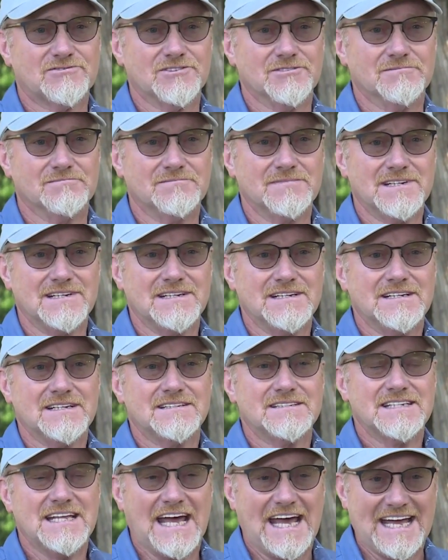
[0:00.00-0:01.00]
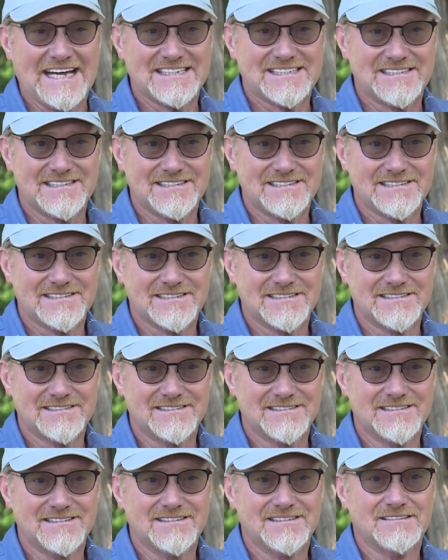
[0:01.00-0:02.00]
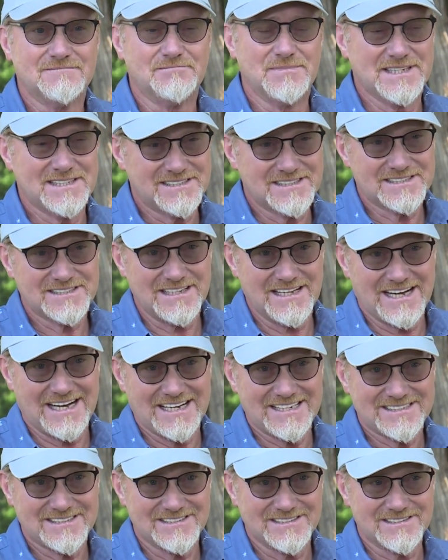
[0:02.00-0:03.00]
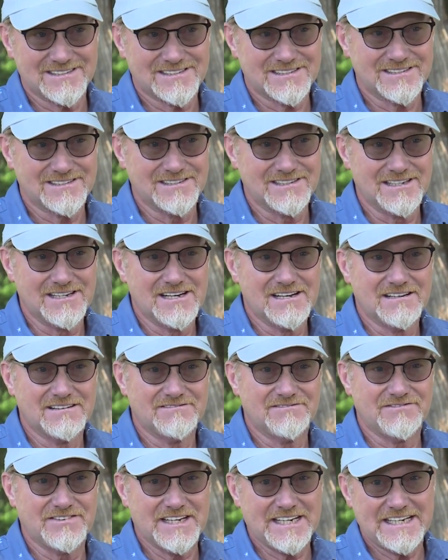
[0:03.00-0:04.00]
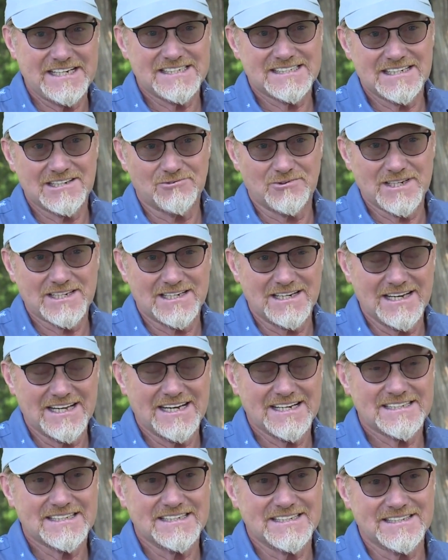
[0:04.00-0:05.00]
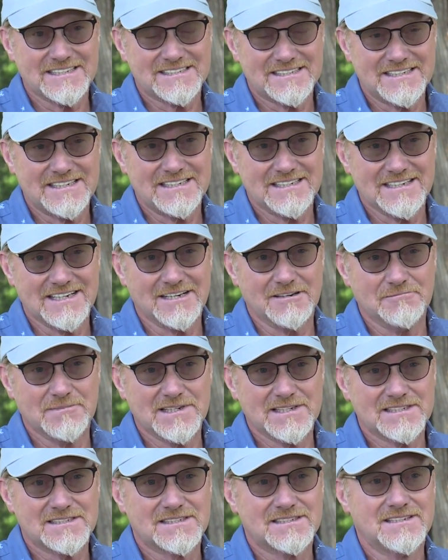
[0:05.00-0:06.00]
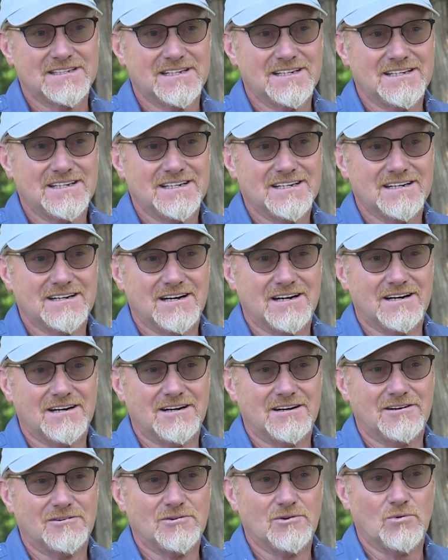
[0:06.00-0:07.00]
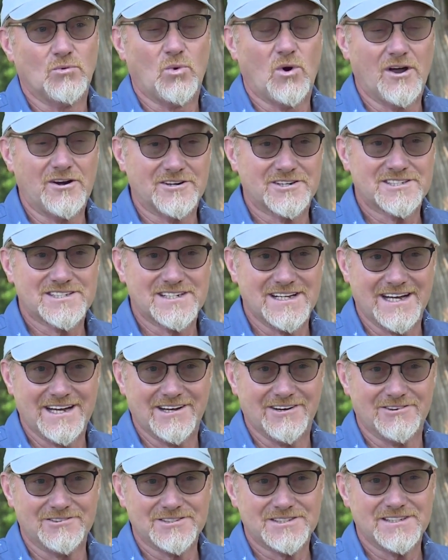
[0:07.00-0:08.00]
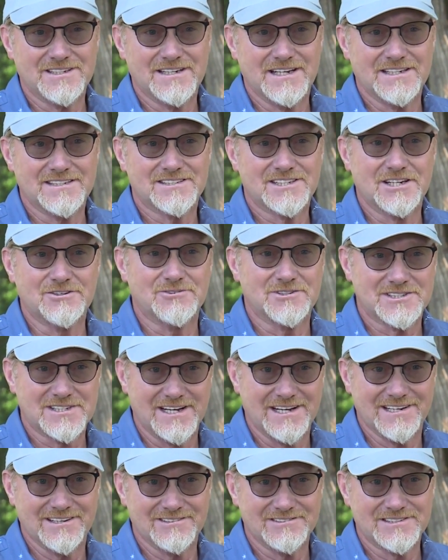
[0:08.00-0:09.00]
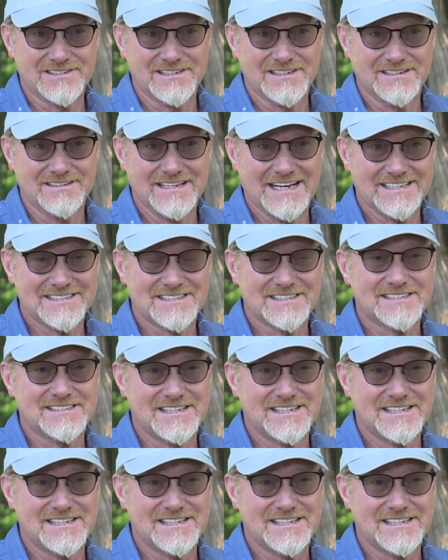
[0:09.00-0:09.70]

from taxes, business license, fees that we collect in the city limits, uh, water sales, and sewer sales. That's the